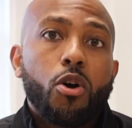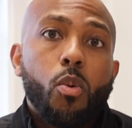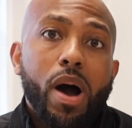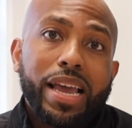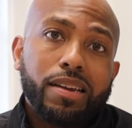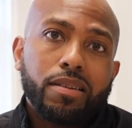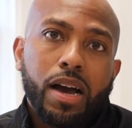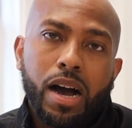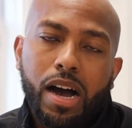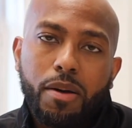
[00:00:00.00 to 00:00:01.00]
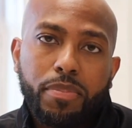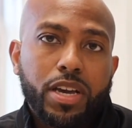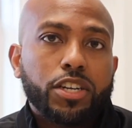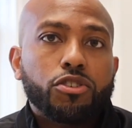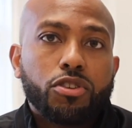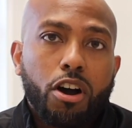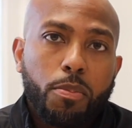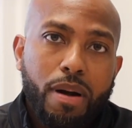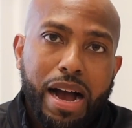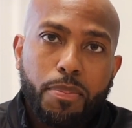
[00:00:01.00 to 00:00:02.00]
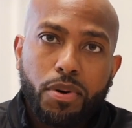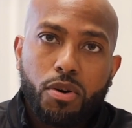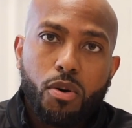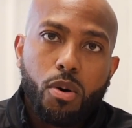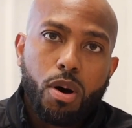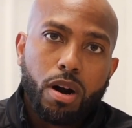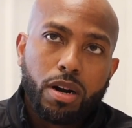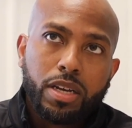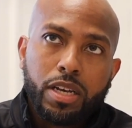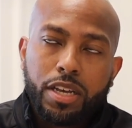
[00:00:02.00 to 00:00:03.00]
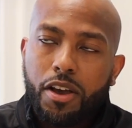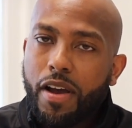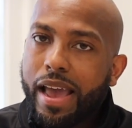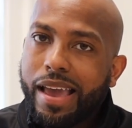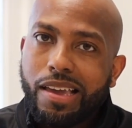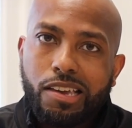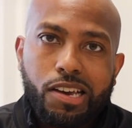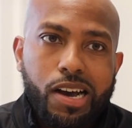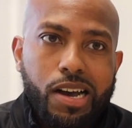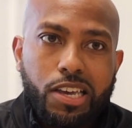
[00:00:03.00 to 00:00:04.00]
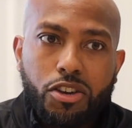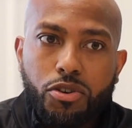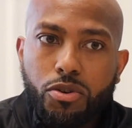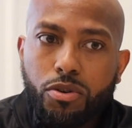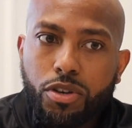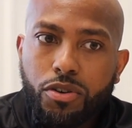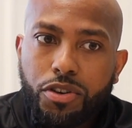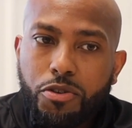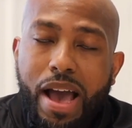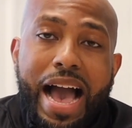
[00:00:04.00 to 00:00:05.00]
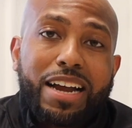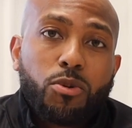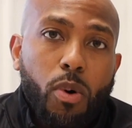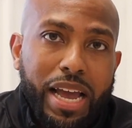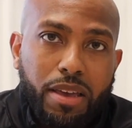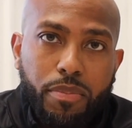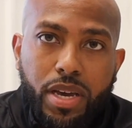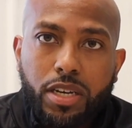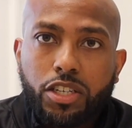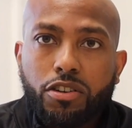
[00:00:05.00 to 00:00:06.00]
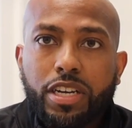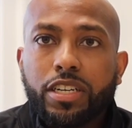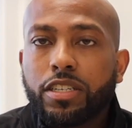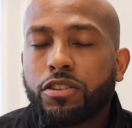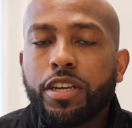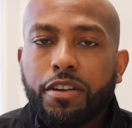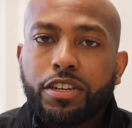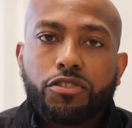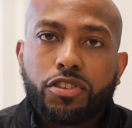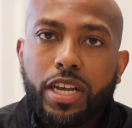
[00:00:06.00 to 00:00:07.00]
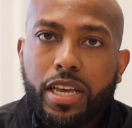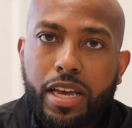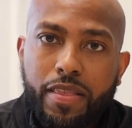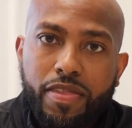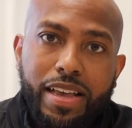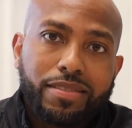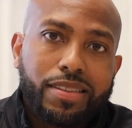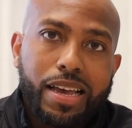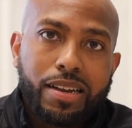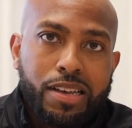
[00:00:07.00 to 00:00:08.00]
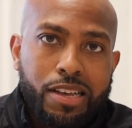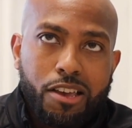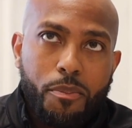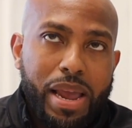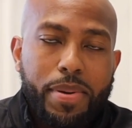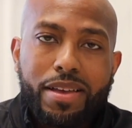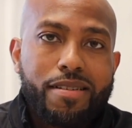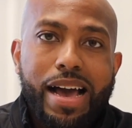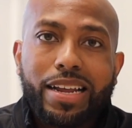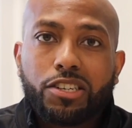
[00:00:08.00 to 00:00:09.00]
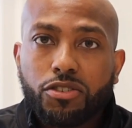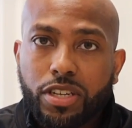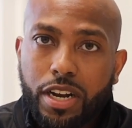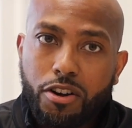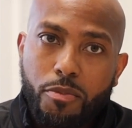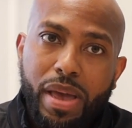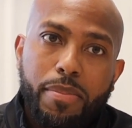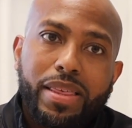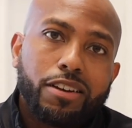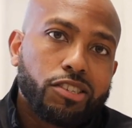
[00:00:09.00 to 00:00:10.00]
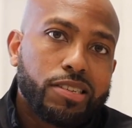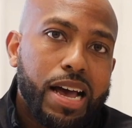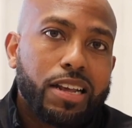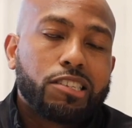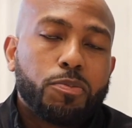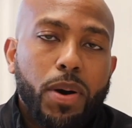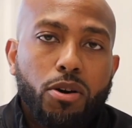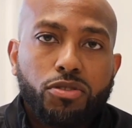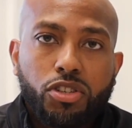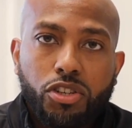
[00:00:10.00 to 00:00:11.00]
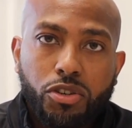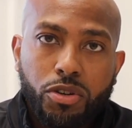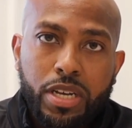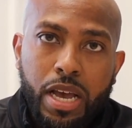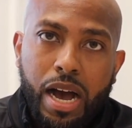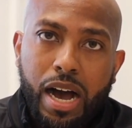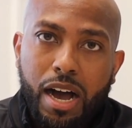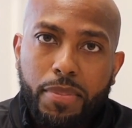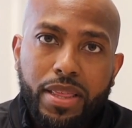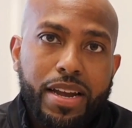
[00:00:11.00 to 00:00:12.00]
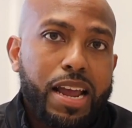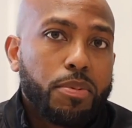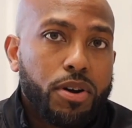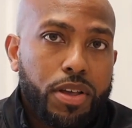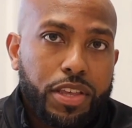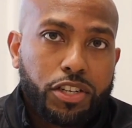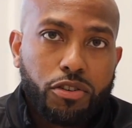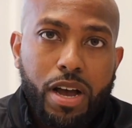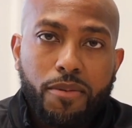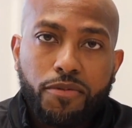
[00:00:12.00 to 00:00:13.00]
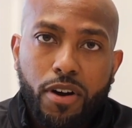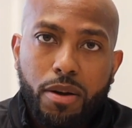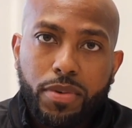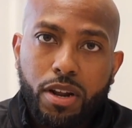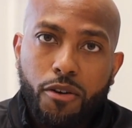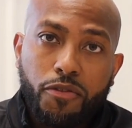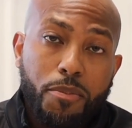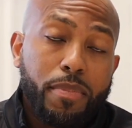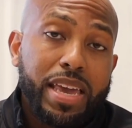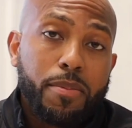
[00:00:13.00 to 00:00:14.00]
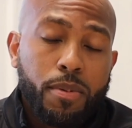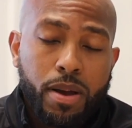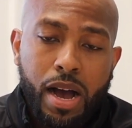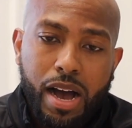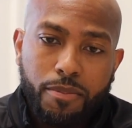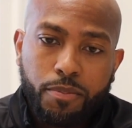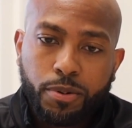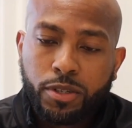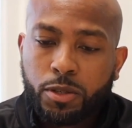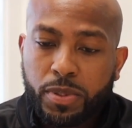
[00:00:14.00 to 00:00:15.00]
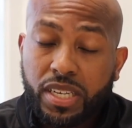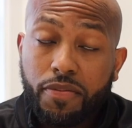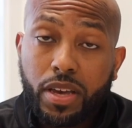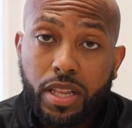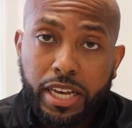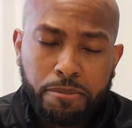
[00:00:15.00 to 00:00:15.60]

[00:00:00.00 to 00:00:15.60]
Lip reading: white because you talk proper, or, you know, hey, you act white because you're interested in things that, you know, maybe they're not interested in, or maybe they're just not exposed to in the neighborhood that you come from. You know, for me specifically,